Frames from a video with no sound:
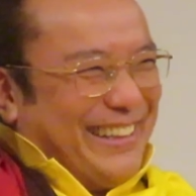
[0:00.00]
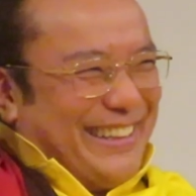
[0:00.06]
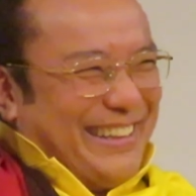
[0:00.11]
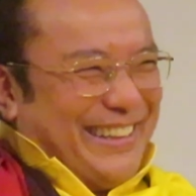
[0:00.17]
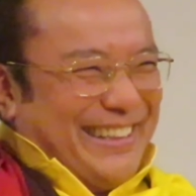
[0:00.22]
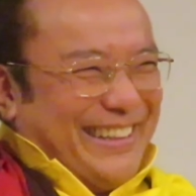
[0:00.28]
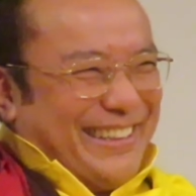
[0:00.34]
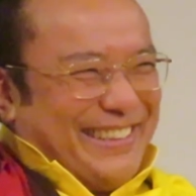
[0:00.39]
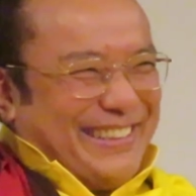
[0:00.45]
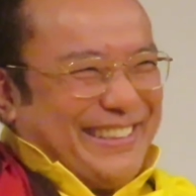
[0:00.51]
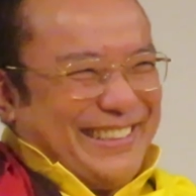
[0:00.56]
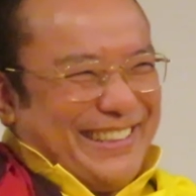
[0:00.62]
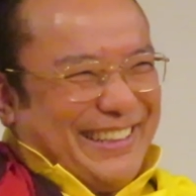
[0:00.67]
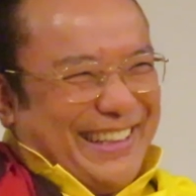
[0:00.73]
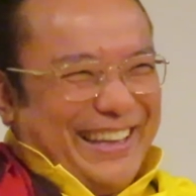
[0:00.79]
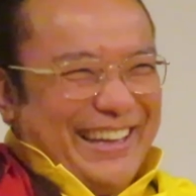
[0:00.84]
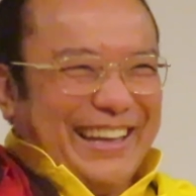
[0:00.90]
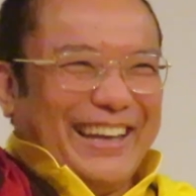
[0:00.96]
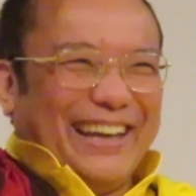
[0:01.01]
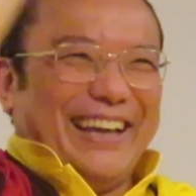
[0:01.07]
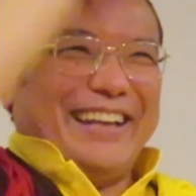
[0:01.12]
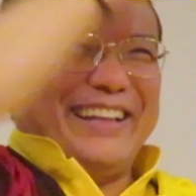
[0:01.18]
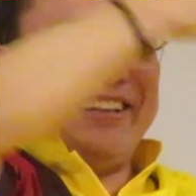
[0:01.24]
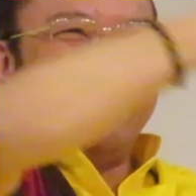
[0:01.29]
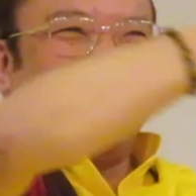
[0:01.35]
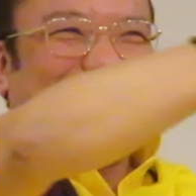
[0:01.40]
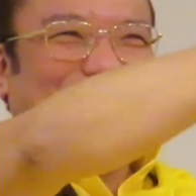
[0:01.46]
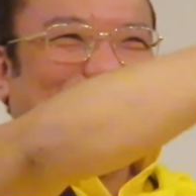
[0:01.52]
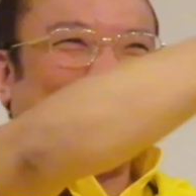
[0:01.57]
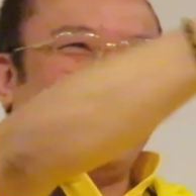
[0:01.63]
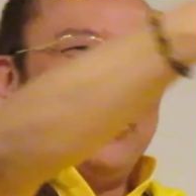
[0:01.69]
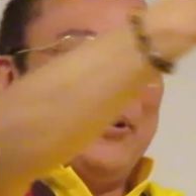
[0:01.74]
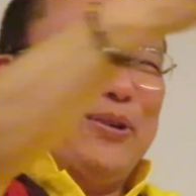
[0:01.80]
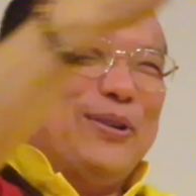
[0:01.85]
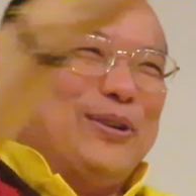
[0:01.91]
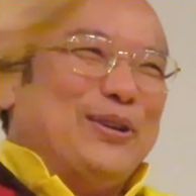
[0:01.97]
Yes. And then
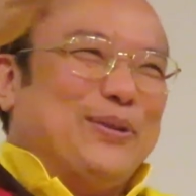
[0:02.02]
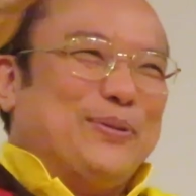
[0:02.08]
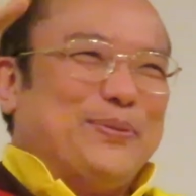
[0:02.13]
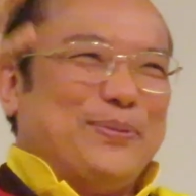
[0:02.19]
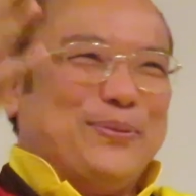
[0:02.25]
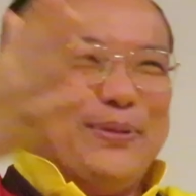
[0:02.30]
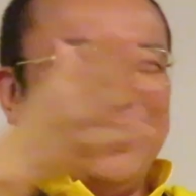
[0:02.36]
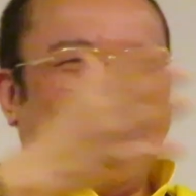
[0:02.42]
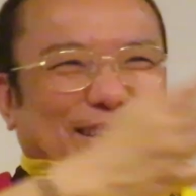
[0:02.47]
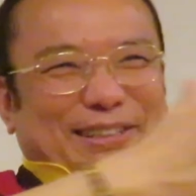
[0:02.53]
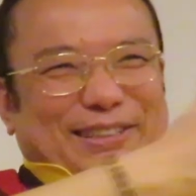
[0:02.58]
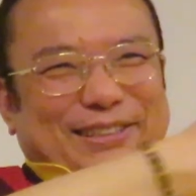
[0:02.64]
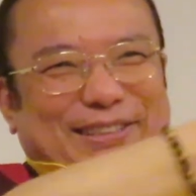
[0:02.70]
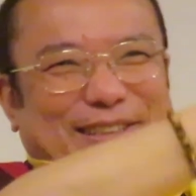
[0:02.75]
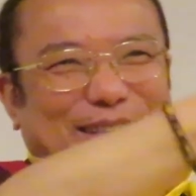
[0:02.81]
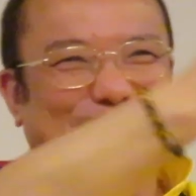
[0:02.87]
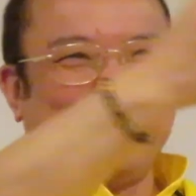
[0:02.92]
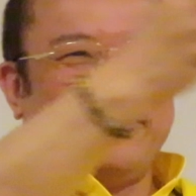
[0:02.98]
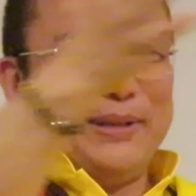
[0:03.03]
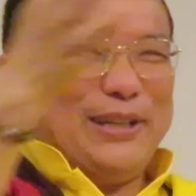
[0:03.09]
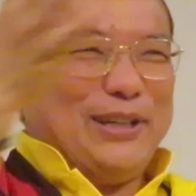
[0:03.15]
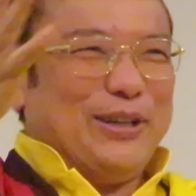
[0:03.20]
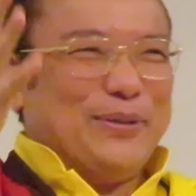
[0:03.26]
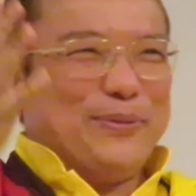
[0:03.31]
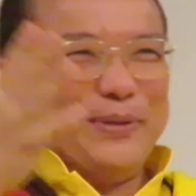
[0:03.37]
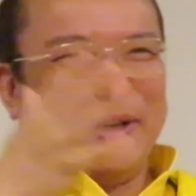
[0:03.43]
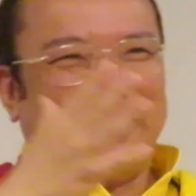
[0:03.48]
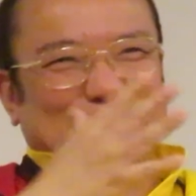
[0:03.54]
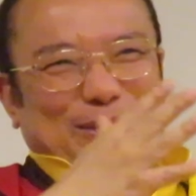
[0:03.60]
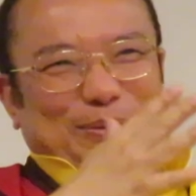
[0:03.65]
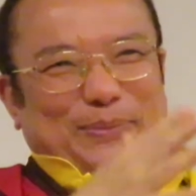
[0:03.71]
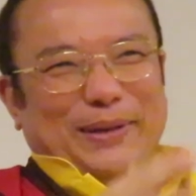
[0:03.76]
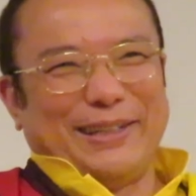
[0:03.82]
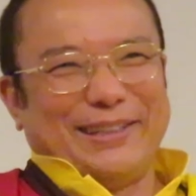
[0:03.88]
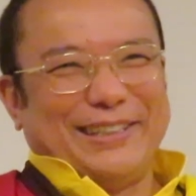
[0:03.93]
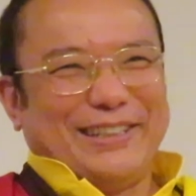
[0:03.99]
all of us, many of us
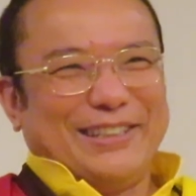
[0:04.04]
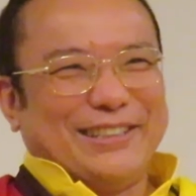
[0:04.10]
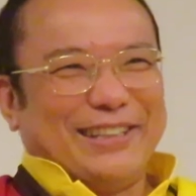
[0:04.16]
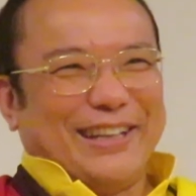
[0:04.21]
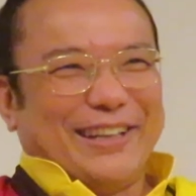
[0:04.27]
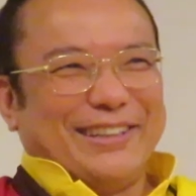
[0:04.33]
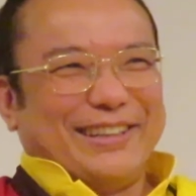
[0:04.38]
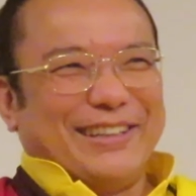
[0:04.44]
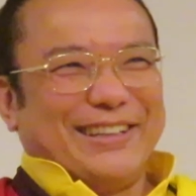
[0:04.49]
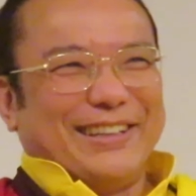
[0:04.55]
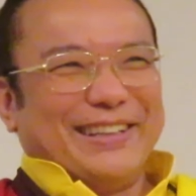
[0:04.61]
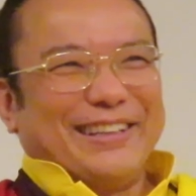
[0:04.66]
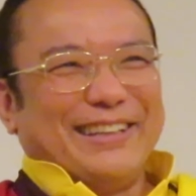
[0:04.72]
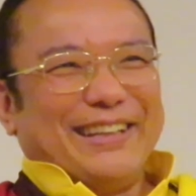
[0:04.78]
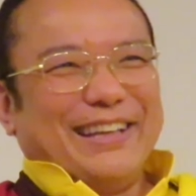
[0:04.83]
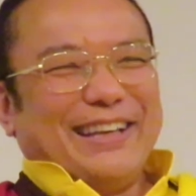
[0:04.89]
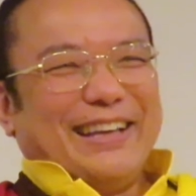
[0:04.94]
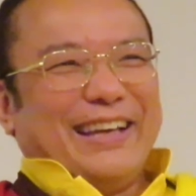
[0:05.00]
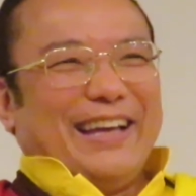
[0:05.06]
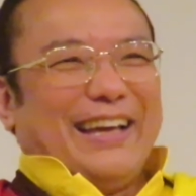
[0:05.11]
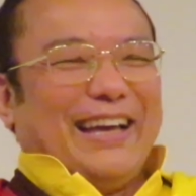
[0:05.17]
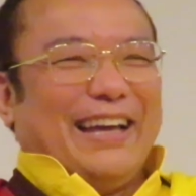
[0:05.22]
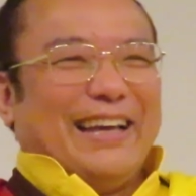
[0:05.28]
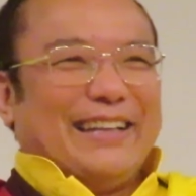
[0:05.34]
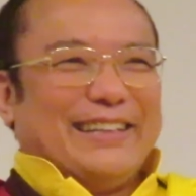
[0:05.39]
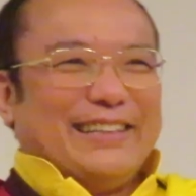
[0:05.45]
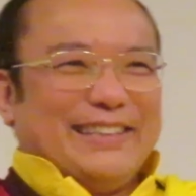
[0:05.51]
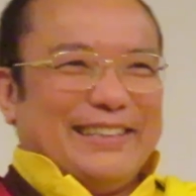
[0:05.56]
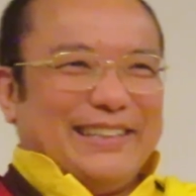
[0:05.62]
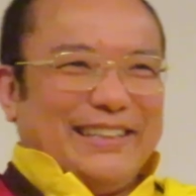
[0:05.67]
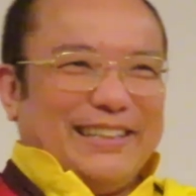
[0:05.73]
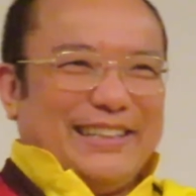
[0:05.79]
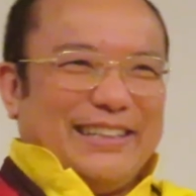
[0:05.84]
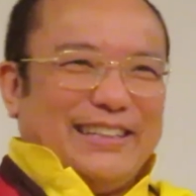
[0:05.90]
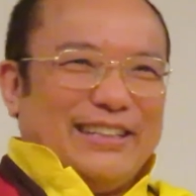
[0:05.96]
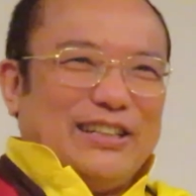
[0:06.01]
met each other. And
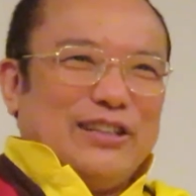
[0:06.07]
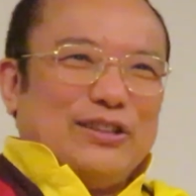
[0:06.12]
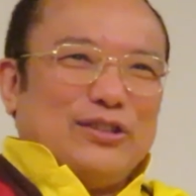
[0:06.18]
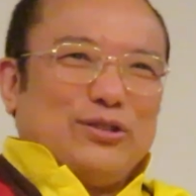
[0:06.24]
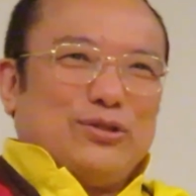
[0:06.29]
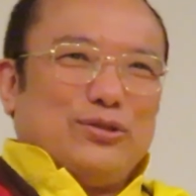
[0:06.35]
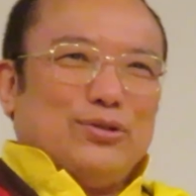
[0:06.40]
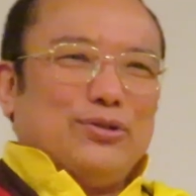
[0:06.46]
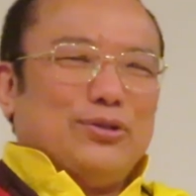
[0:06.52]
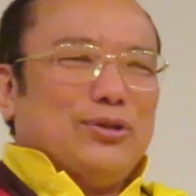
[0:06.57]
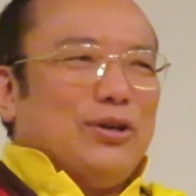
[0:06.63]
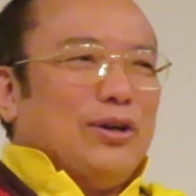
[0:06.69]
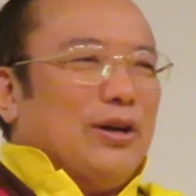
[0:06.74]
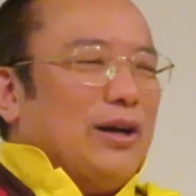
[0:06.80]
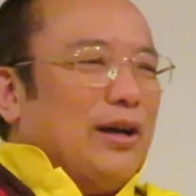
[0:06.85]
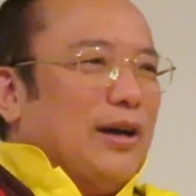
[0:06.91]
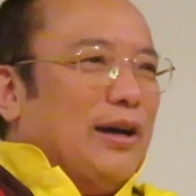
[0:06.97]
so